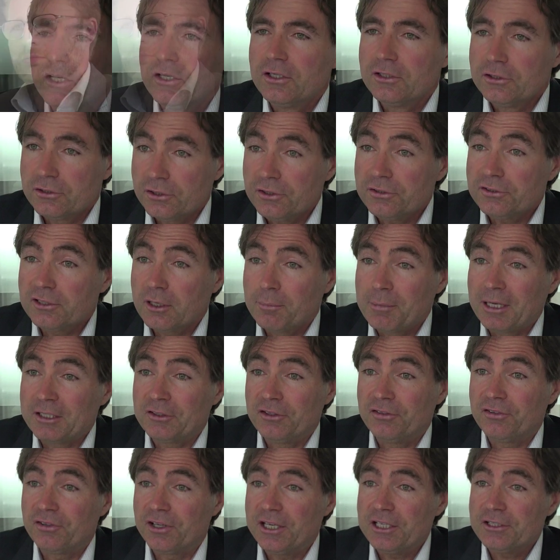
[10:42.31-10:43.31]

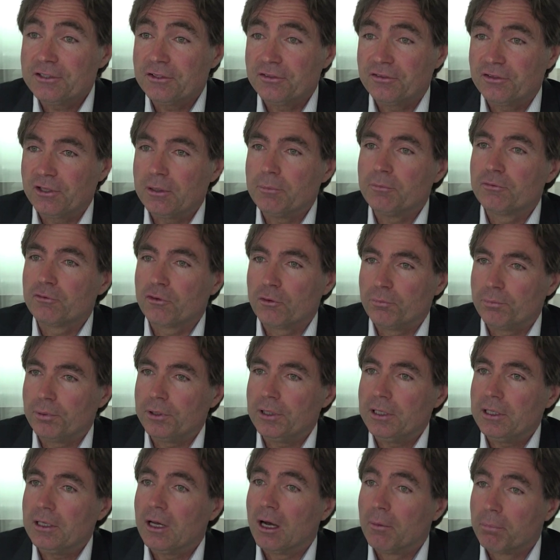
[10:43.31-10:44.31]
Systematization seems to
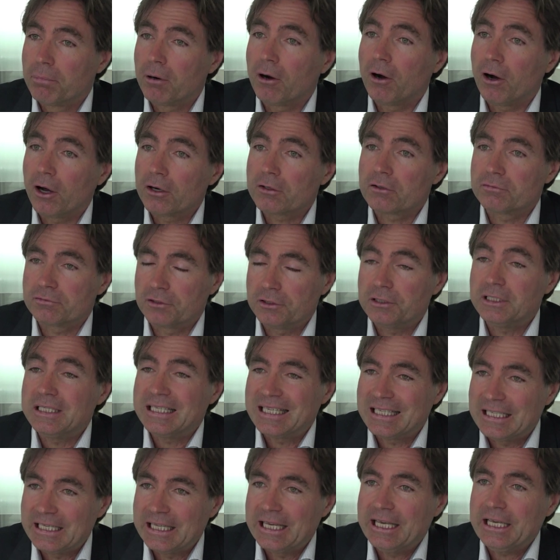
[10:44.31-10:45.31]
be a part of the
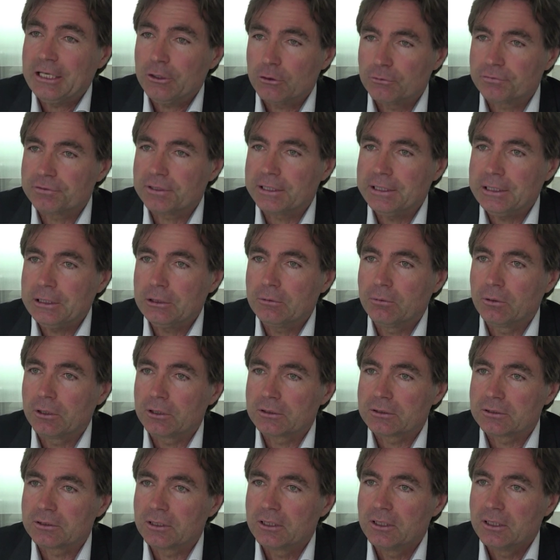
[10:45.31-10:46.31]
DNA of
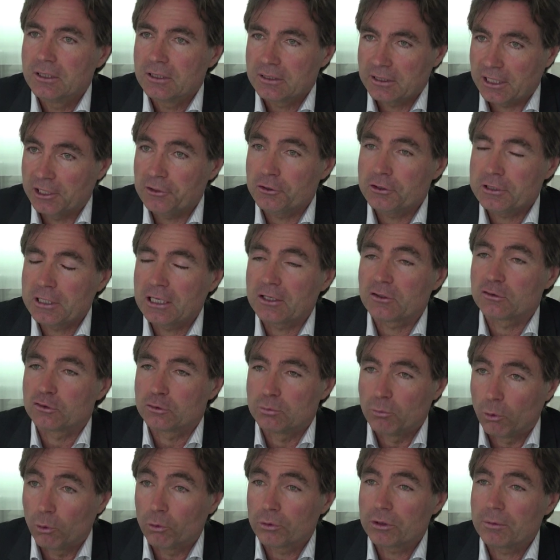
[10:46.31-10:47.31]
KeyQuant. Can you tell us
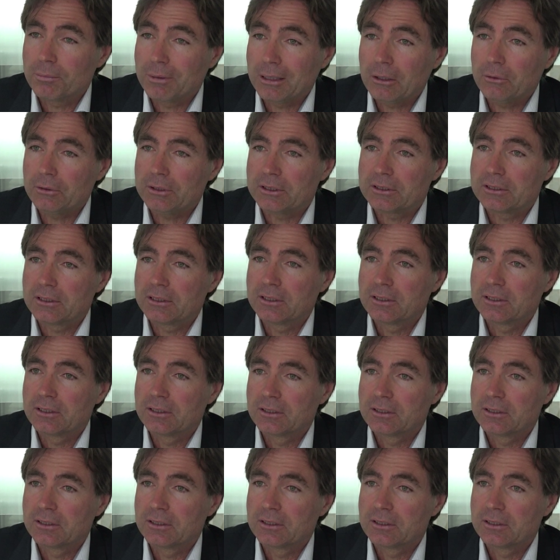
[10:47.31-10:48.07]
more about it?